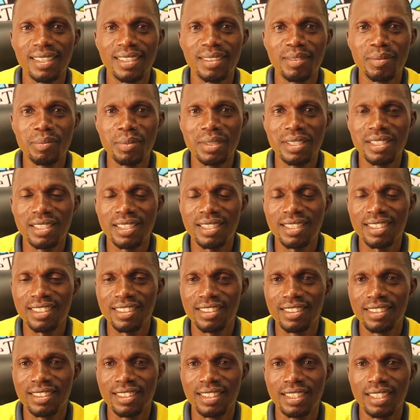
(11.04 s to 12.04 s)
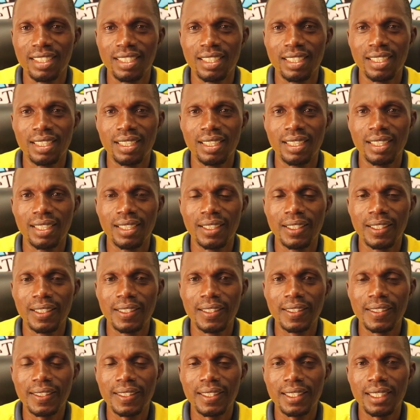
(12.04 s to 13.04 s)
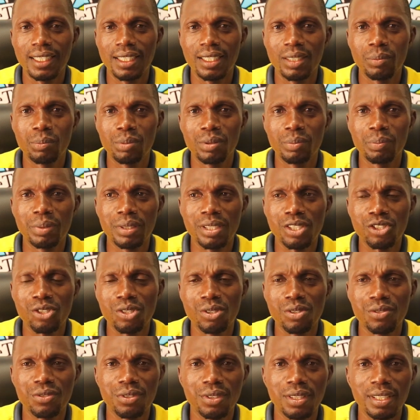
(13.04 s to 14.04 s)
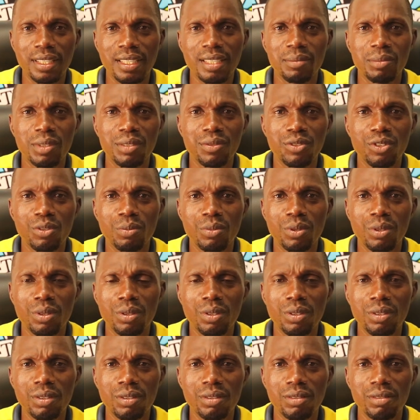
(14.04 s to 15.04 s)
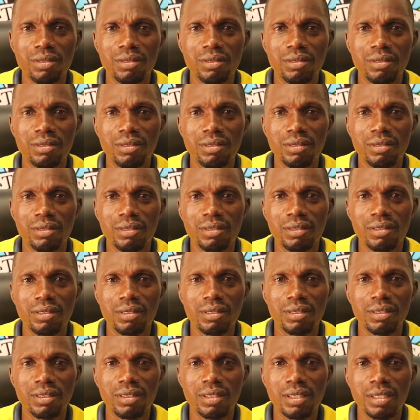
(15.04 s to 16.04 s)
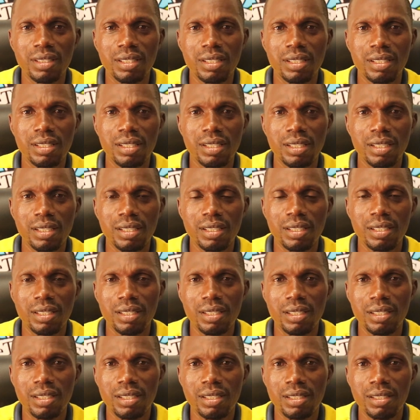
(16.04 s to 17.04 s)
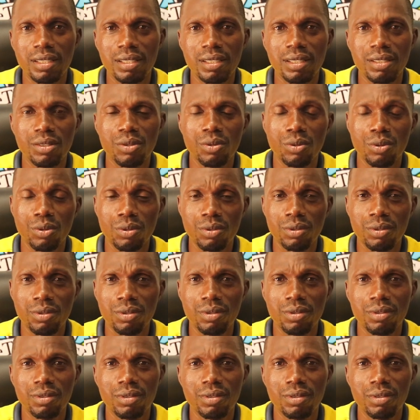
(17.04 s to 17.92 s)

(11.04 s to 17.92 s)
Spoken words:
Media. Yeah, our preparation for the game of tomorrow, it's good